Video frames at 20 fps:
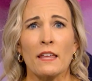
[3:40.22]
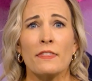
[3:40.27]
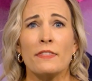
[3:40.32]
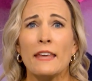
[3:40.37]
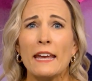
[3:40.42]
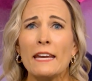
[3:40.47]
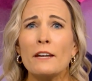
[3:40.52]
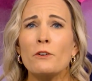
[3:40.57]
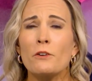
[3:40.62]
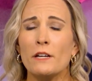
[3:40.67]

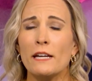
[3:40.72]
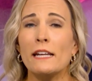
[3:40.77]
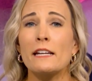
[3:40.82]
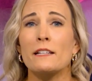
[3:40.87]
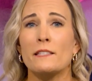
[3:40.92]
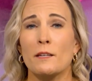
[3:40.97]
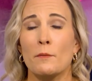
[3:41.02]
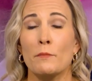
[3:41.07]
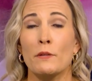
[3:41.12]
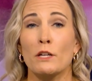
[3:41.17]
They
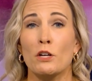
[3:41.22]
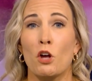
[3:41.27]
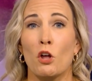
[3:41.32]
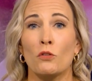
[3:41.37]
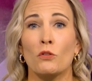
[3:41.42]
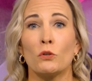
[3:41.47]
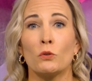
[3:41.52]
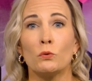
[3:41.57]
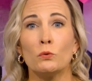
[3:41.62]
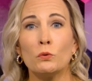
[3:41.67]
created something
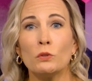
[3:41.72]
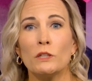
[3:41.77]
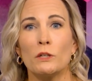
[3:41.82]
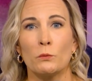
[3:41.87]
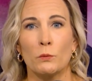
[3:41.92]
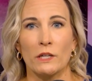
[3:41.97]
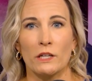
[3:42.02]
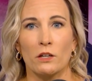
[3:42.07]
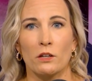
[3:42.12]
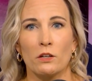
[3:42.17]
called the OOLA
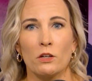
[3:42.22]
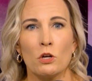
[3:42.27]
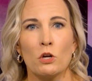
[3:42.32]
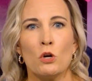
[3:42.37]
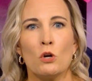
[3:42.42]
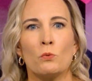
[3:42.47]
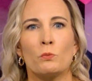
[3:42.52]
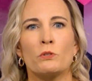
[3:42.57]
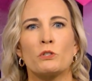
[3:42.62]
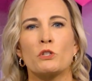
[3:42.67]
Wheel,
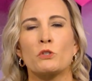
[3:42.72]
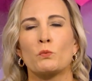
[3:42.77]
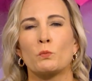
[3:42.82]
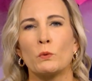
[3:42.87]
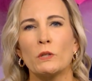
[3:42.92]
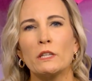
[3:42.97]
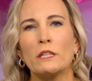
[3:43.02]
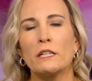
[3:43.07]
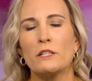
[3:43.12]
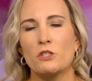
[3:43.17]
which is
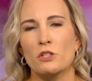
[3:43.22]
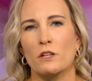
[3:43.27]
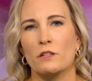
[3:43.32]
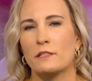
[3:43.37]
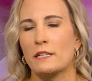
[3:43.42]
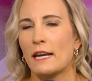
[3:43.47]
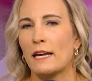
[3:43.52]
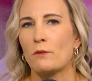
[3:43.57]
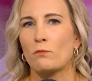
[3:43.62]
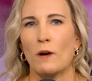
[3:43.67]
really
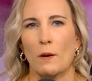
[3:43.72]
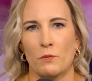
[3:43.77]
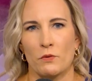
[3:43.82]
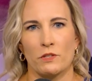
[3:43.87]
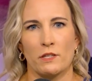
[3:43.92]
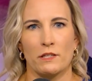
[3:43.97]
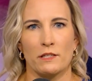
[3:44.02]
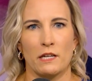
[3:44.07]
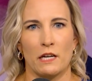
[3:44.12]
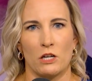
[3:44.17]
just a
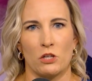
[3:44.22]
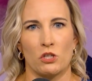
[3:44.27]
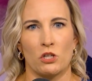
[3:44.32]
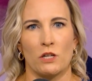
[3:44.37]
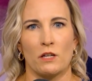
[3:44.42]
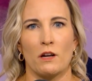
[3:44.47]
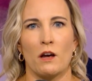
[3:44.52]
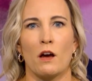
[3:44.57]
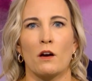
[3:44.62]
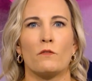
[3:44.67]

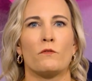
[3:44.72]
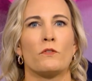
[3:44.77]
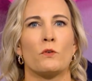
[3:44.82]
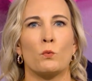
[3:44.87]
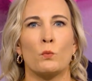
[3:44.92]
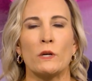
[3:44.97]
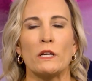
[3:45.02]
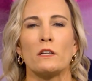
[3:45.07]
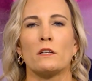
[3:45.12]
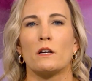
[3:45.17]
representation of the
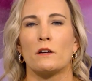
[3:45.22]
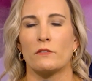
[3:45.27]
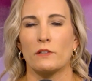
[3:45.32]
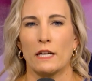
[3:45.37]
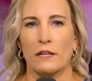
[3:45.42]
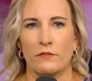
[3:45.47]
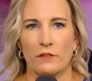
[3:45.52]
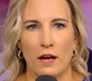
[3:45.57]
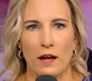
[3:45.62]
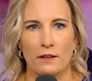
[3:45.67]
Wheel of
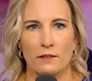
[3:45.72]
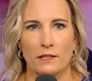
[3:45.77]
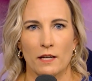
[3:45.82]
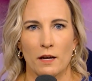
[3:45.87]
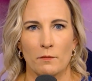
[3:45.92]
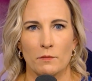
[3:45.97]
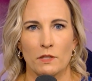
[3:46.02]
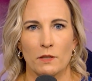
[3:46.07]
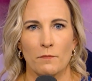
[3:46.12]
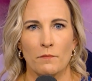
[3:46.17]
Life
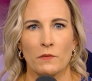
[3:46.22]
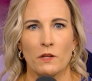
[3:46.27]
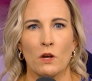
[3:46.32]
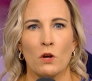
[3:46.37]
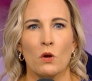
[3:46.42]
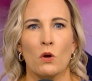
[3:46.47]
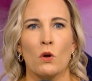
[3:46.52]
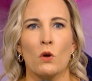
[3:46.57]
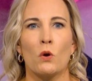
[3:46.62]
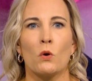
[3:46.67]
concept.
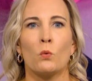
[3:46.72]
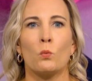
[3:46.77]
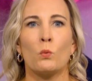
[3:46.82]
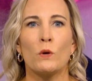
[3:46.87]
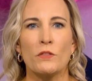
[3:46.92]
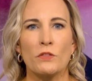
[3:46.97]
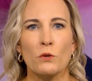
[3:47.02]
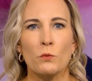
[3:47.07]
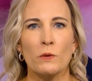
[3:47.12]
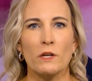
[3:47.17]

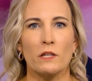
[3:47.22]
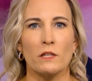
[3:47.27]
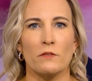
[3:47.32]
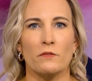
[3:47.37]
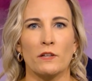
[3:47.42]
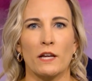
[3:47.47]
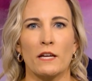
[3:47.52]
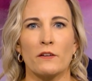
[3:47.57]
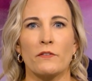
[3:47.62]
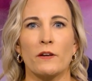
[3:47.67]
With the Wheel of
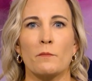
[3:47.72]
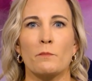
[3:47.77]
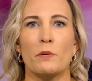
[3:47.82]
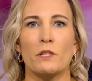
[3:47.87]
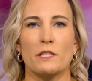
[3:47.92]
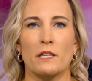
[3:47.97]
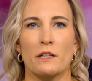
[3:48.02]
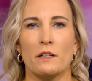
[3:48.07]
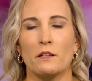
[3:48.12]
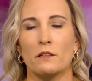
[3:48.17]
Life, and
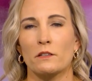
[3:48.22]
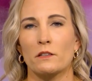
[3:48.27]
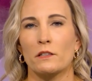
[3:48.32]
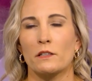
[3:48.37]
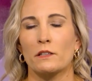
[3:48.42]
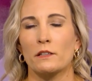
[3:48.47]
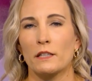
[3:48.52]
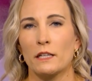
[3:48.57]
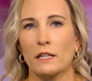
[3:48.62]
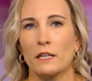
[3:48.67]

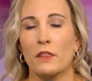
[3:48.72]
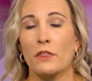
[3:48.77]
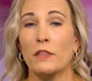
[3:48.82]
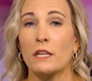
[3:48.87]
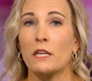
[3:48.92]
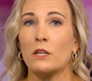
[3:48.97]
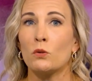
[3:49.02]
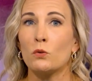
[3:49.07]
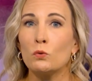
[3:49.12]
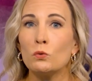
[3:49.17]
particularly
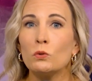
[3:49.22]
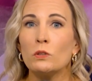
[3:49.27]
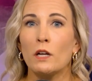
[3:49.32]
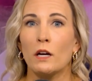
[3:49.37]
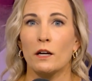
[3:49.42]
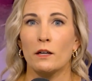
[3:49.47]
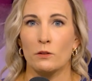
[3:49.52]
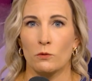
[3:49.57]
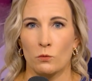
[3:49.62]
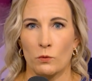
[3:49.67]
the
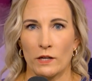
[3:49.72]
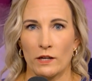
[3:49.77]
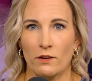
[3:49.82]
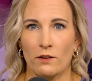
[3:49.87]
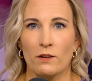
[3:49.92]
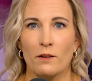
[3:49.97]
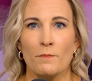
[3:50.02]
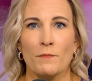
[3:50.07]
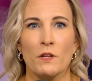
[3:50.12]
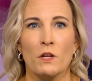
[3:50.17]
OOLA
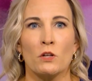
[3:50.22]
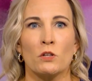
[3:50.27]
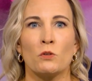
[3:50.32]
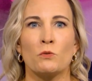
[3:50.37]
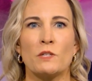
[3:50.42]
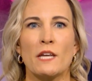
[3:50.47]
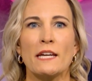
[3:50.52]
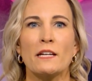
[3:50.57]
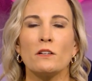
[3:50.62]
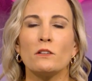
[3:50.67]
Wheel, you
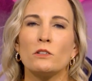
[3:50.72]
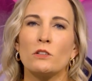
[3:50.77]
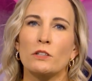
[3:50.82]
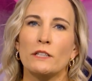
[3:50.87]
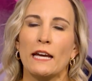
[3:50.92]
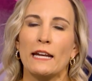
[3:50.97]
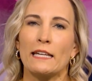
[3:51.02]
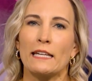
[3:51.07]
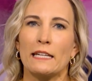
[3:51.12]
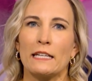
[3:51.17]
take a
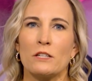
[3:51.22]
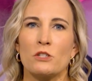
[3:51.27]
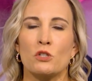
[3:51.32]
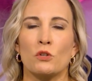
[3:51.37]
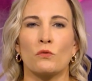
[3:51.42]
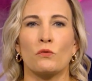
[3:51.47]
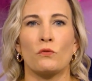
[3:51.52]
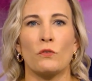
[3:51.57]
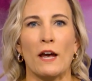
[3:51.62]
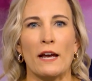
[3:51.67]
look at each
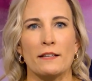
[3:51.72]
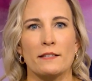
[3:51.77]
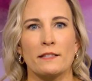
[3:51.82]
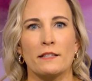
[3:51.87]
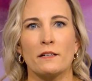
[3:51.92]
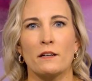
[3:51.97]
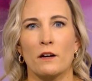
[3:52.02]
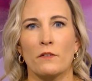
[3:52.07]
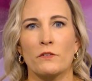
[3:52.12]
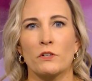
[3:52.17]

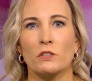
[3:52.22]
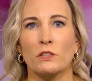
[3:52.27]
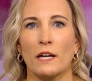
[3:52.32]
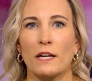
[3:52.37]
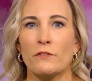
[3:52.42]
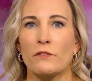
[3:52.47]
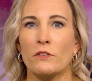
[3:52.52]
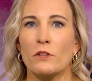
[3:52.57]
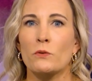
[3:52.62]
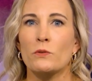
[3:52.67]
facet of your
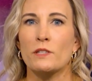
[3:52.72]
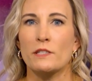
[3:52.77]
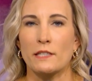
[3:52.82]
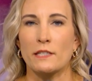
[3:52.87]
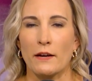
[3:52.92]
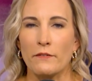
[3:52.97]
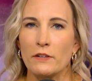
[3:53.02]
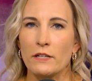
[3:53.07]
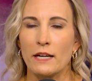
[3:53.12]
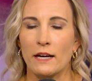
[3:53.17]
life in those
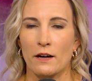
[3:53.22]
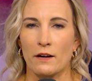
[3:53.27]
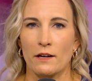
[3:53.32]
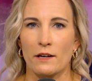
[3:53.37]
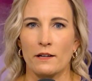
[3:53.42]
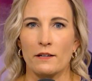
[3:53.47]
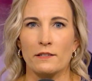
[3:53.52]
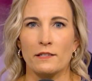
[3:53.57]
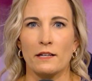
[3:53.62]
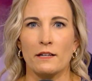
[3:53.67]
7
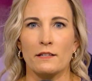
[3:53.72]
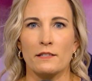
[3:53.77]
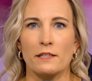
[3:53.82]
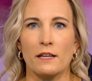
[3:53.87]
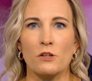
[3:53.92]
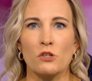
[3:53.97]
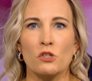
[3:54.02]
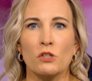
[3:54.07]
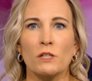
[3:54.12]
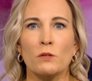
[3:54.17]
areas and
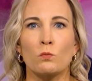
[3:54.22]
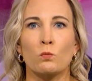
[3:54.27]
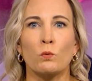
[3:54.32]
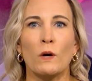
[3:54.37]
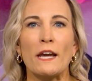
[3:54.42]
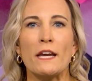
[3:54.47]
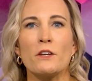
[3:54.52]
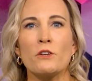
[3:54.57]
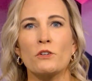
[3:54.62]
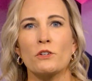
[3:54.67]
essentially
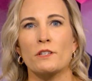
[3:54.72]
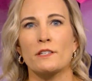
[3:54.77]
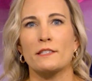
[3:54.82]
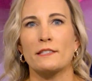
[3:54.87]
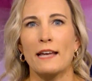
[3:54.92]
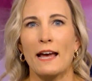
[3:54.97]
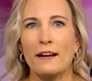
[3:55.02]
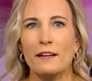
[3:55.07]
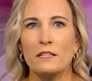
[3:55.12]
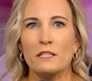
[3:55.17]
rate your
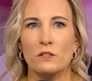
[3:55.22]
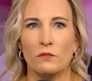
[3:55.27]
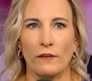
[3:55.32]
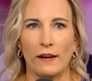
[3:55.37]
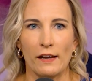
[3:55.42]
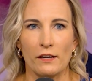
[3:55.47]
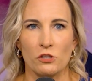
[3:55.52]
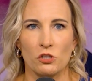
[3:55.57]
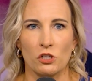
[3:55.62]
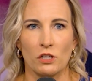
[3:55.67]

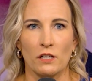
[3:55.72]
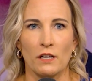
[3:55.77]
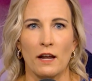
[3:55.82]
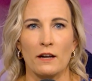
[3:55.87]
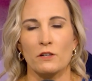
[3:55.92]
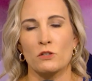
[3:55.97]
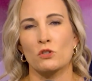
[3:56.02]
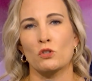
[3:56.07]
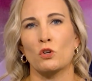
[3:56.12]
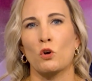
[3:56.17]
satisfaction on
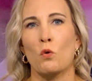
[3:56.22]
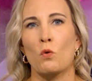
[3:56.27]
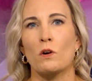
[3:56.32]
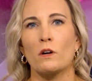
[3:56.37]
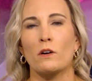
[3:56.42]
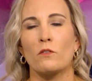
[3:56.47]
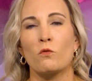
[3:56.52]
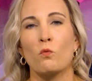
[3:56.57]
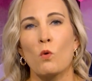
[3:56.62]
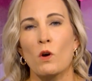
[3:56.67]
a score
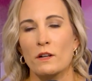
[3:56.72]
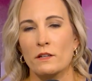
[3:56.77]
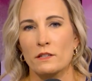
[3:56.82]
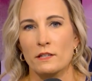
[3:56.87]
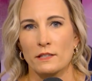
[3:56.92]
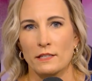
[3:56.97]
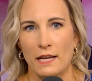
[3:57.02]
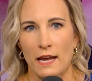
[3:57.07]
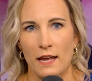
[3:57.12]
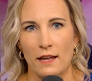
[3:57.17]
of 1
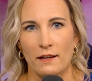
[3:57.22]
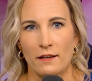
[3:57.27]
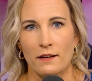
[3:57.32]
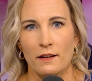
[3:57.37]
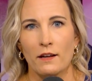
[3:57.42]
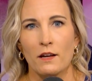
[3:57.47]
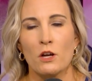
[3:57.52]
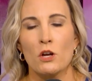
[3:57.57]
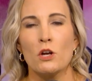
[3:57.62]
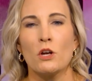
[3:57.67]
to 10.
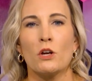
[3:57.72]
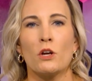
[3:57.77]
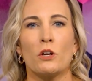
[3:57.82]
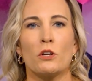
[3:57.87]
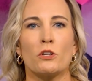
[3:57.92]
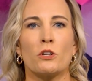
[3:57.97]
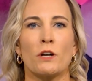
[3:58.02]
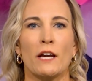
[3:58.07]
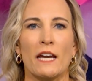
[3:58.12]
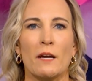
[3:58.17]

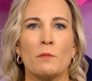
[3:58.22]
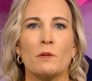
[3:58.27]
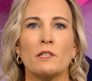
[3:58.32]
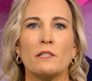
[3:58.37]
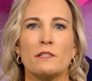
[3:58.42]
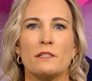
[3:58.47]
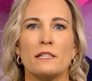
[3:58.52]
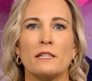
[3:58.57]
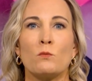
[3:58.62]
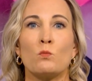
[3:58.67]
You're able to
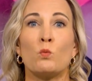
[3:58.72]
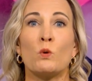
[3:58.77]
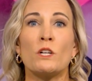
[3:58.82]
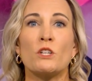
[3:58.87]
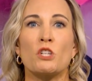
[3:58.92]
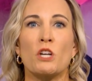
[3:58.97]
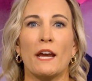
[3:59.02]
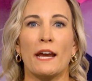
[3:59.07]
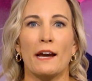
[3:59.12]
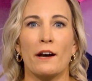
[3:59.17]
see
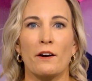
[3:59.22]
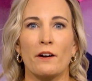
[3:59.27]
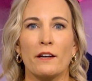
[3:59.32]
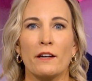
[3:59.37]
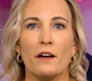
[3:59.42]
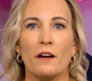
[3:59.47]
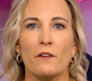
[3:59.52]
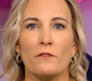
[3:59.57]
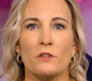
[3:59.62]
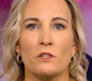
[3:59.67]
which
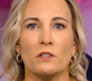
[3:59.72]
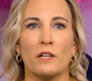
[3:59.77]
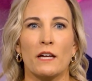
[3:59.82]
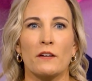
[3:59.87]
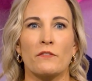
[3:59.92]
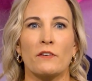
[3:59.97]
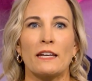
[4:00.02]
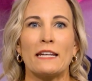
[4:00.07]
area of your life